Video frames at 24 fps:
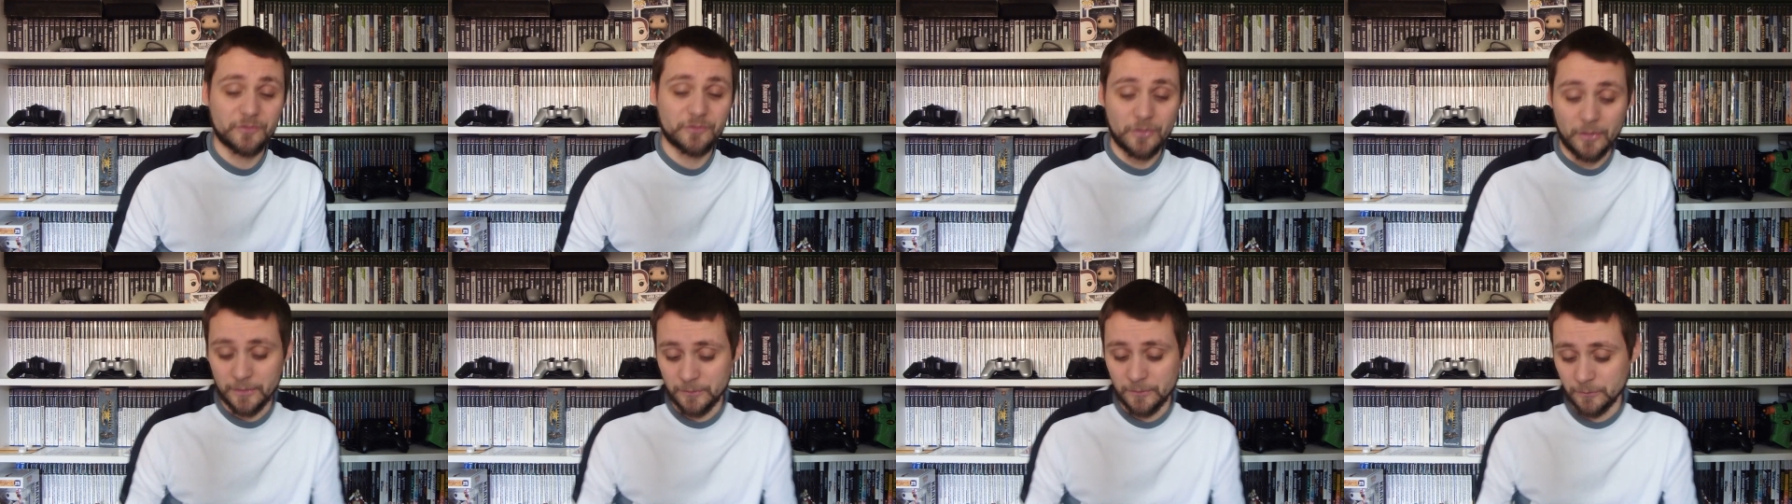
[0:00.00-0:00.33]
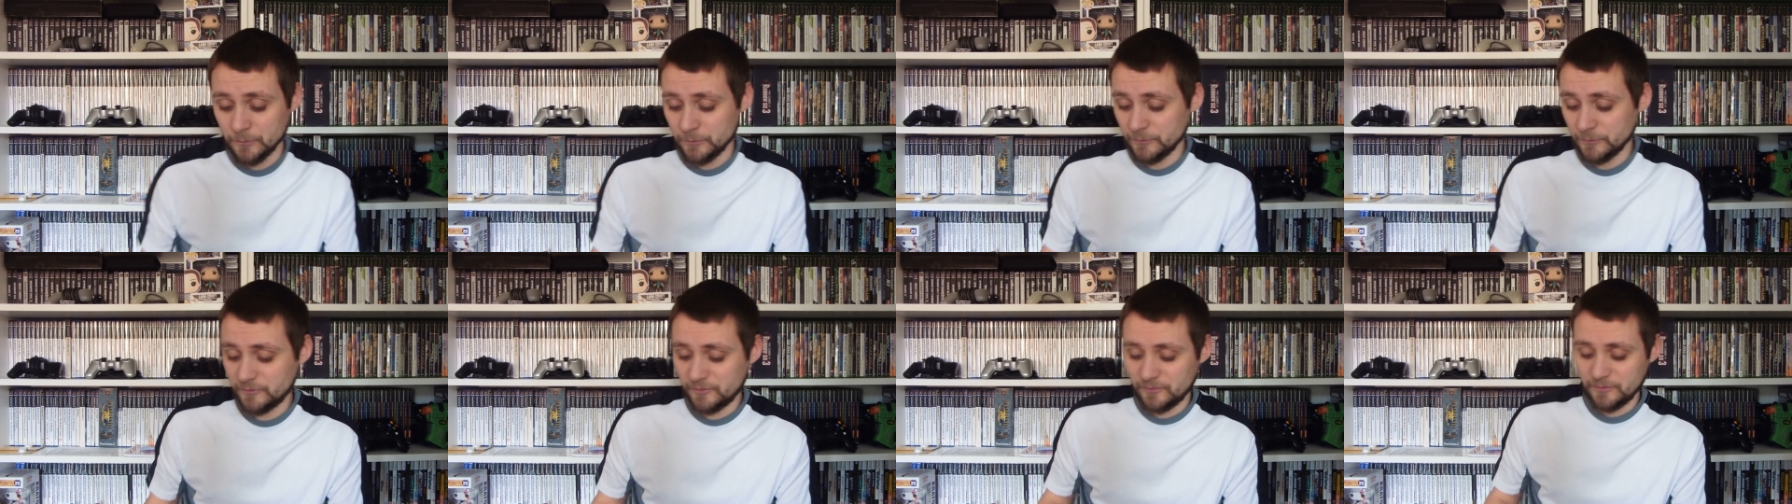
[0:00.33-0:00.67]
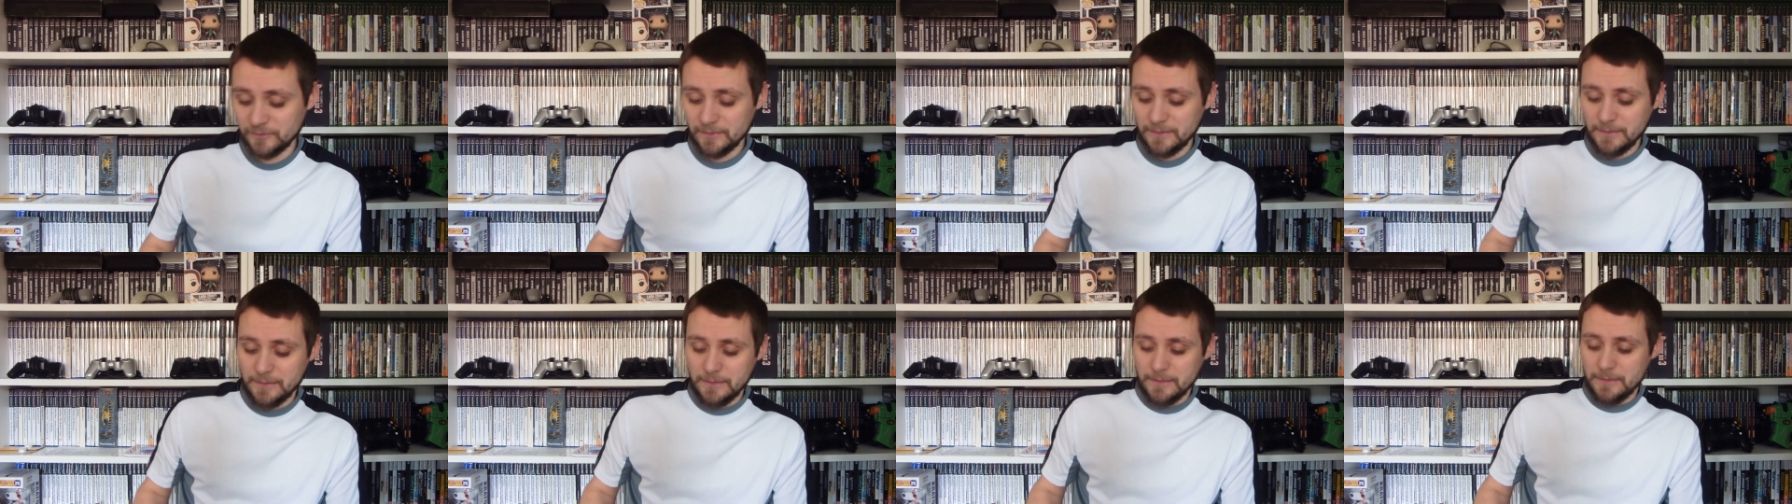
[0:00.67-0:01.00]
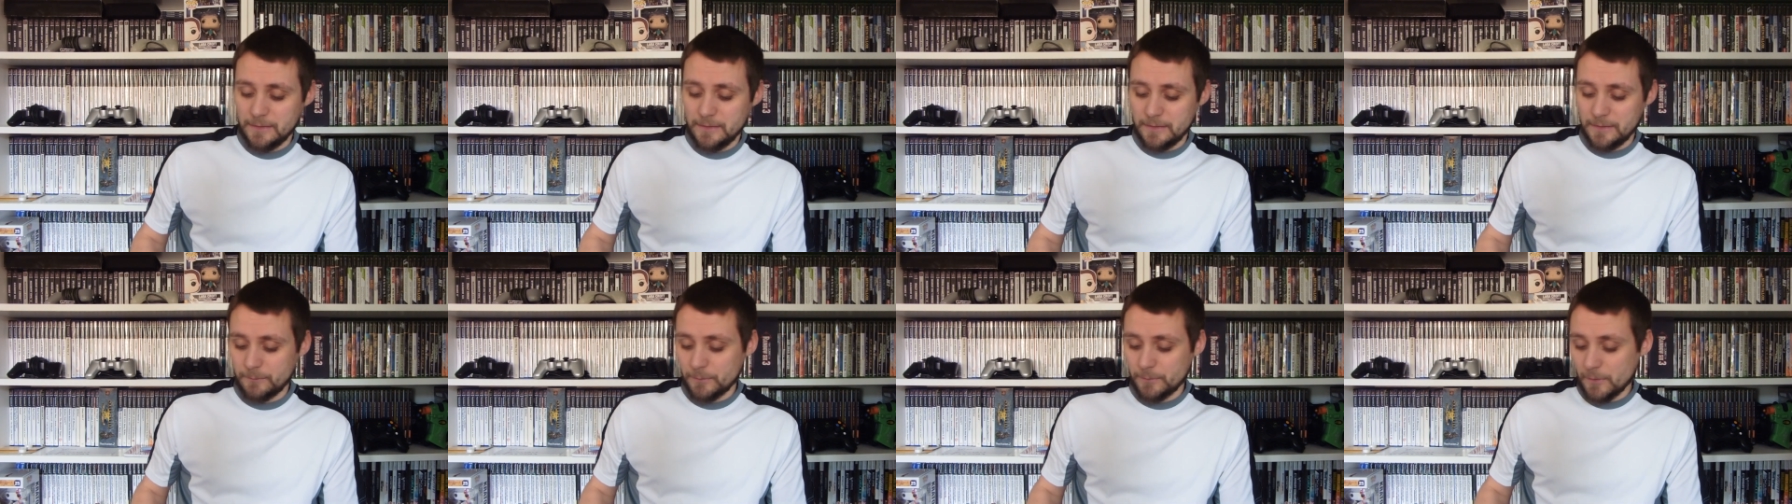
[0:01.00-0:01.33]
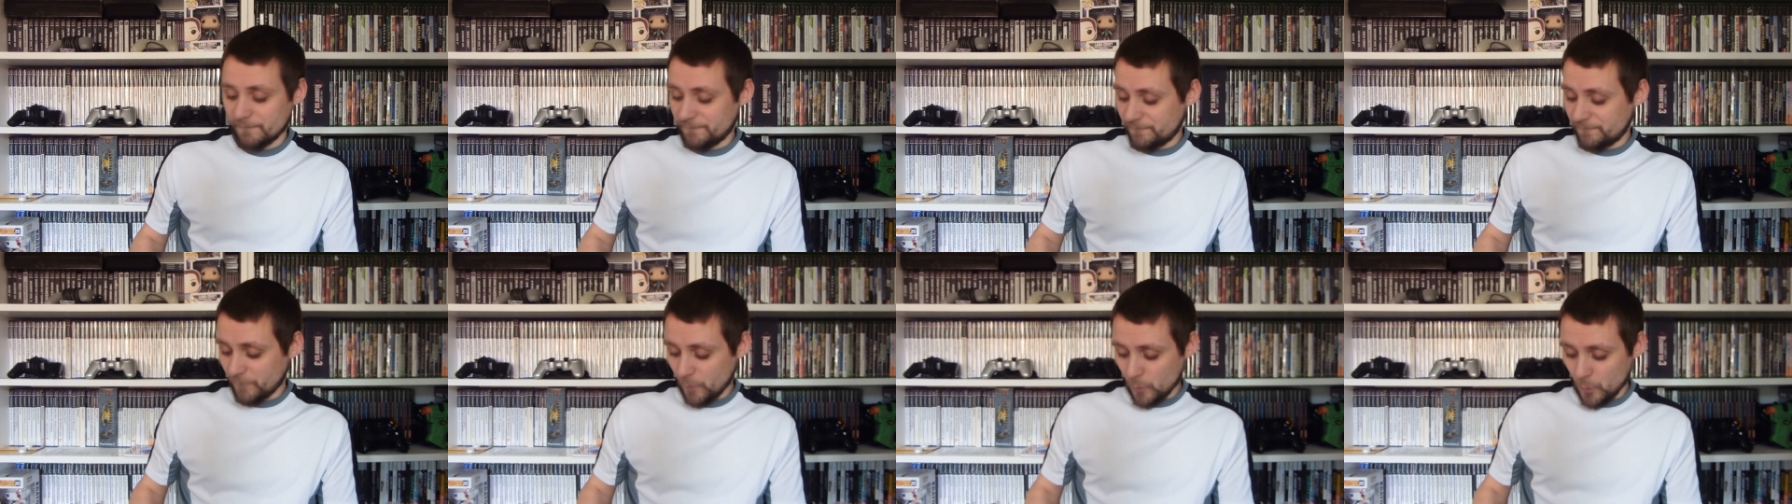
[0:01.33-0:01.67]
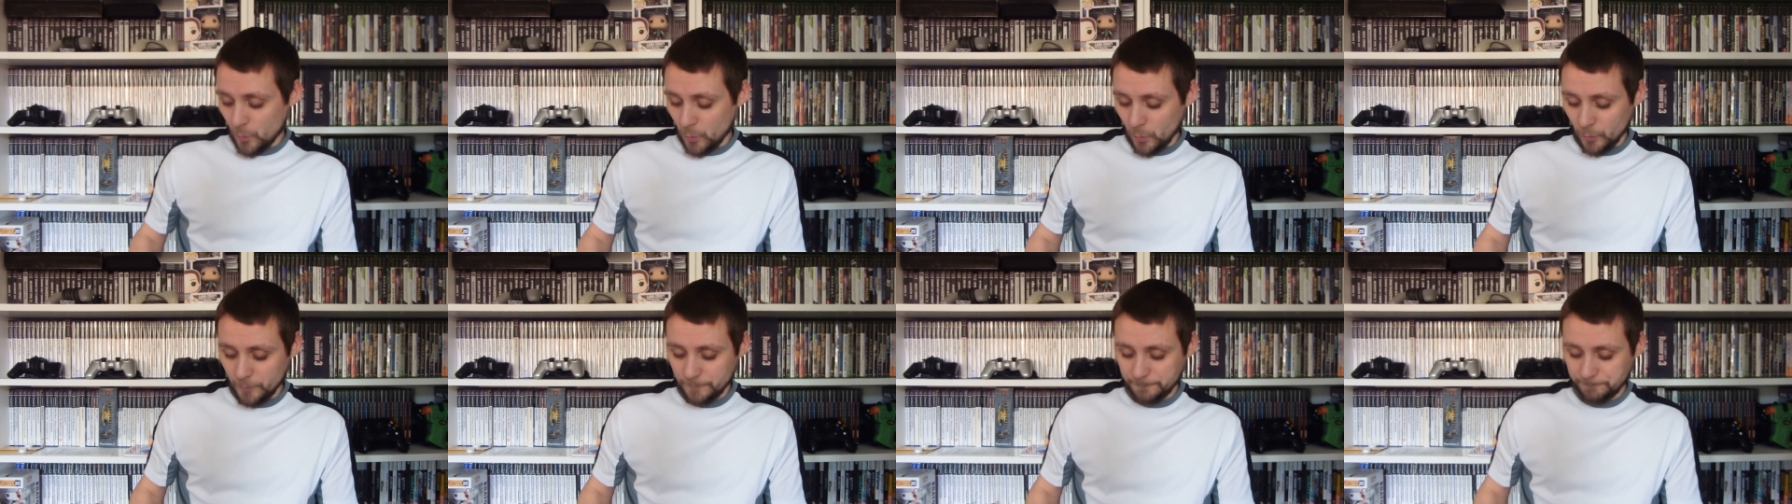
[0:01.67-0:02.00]
titles. Uh, we've got
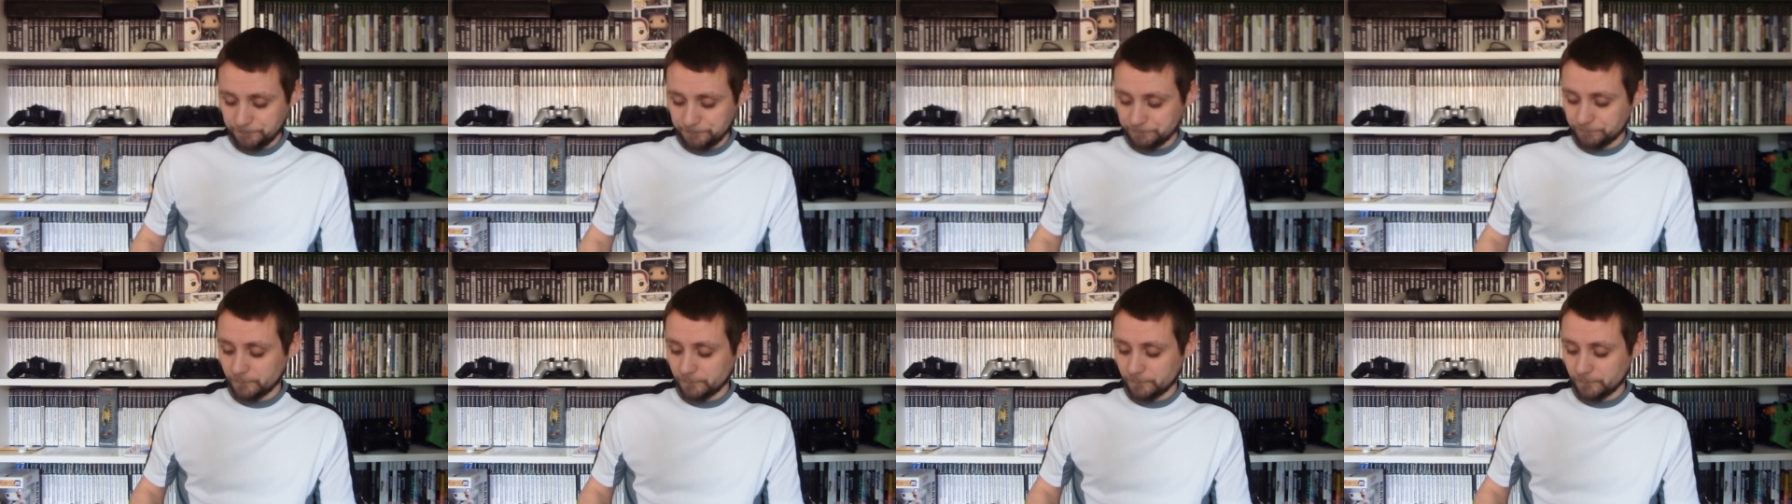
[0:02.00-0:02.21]
four.